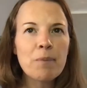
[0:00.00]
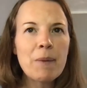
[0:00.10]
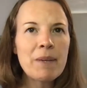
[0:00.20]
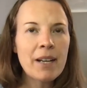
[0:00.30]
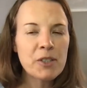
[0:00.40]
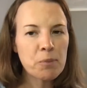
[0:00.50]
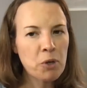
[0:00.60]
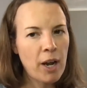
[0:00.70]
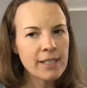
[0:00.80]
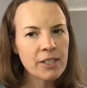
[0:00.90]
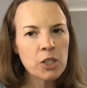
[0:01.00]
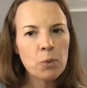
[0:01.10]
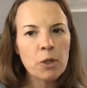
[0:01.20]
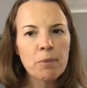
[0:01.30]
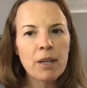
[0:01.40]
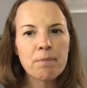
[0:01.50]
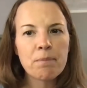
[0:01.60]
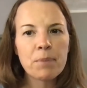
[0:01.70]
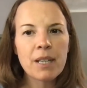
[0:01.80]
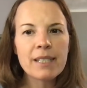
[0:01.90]
not surprised isn't the word, but
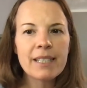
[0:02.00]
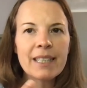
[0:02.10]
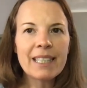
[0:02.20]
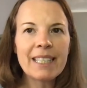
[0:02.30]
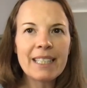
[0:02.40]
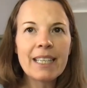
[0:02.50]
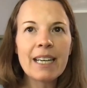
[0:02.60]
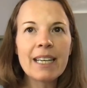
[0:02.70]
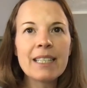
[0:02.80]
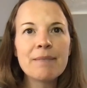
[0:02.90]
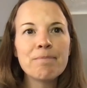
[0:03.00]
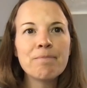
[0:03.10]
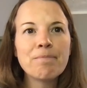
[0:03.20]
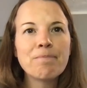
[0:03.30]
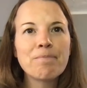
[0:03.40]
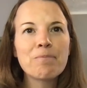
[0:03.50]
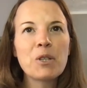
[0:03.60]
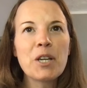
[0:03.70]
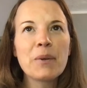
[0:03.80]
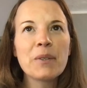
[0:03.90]
pleasantly, I
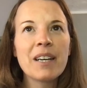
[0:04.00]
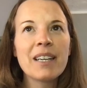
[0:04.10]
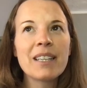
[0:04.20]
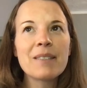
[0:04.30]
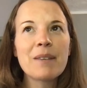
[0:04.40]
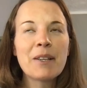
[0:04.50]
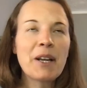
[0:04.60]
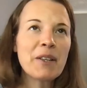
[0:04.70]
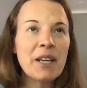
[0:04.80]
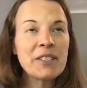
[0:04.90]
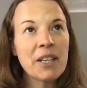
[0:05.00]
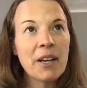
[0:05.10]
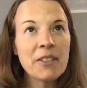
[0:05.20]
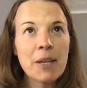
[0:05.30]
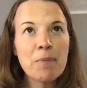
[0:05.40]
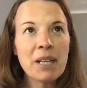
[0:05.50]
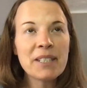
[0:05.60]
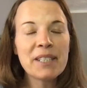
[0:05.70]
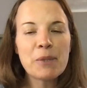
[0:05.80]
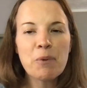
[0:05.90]
guess I'll say
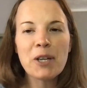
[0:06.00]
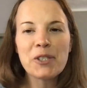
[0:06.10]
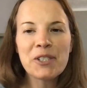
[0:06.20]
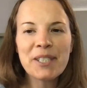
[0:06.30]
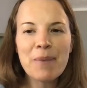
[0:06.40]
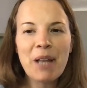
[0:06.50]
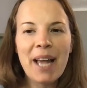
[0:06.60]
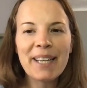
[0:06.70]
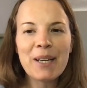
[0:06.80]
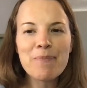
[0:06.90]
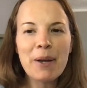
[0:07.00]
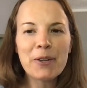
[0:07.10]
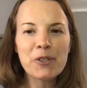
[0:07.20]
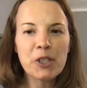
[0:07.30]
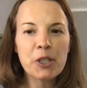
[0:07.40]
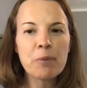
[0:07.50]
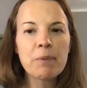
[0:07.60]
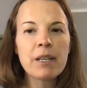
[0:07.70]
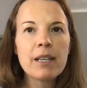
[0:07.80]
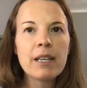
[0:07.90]
pleasantly surprised just because I'm lacking a better
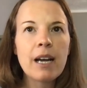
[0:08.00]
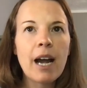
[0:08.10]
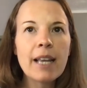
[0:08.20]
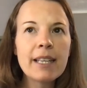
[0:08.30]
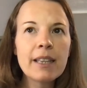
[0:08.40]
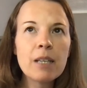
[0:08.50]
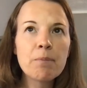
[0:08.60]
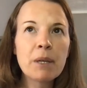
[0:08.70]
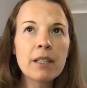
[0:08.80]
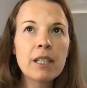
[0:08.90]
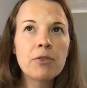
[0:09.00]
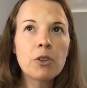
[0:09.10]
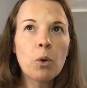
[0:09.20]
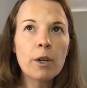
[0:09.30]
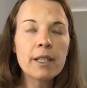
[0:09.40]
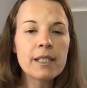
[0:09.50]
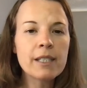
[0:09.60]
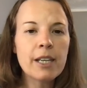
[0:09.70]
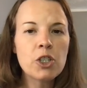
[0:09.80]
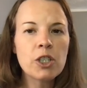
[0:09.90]
term. I think the ability for
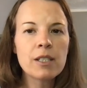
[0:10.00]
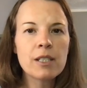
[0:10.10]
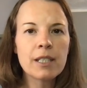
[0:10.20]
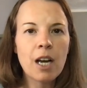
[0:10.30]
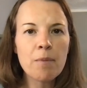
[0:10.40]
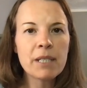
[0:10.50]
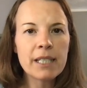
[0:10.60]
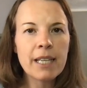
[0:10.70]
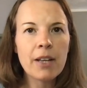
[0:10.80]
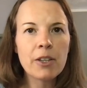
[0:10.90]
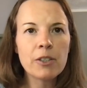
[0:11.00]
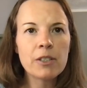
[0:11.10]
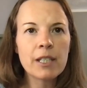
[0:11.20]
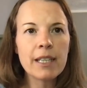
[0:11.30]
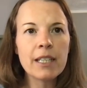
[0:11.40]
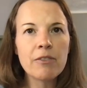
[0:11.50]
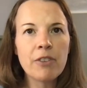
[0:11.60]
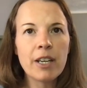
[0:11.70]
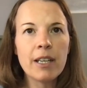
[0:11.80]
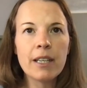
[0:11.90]
organizations to come together to
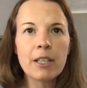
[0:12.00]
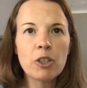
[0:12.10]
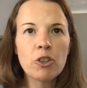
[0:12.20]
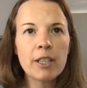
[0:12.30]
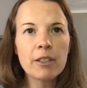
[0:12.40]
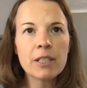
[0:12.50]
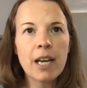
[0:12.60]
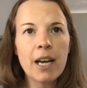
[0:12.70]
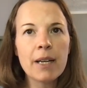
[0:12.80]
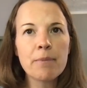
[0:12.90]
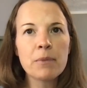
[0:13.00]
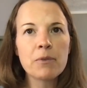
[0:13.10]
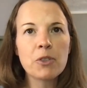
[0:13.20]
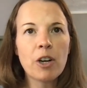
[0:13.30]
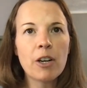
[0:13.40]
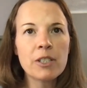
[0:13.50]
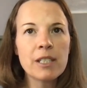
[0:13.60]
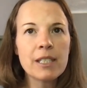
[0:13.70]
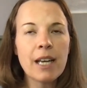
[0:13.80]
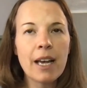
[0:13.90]
innovate in a critical time for our
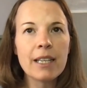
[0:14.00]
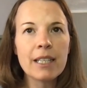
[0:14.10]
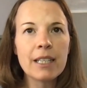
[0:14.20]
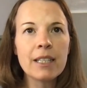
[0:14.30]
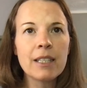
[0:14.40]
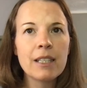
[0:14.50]
society